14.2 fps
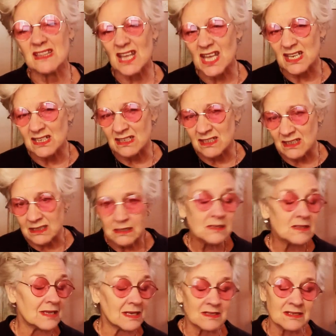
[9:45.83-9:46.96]
then,"
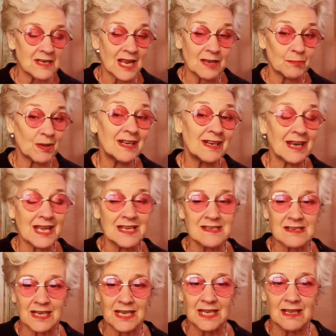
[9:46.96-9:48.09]
said Snape
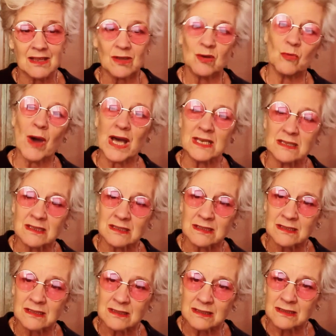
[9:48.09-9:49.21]
lazily. "One,
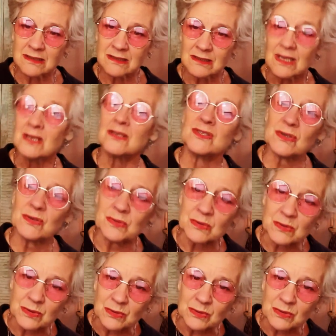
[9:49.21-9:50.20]
two."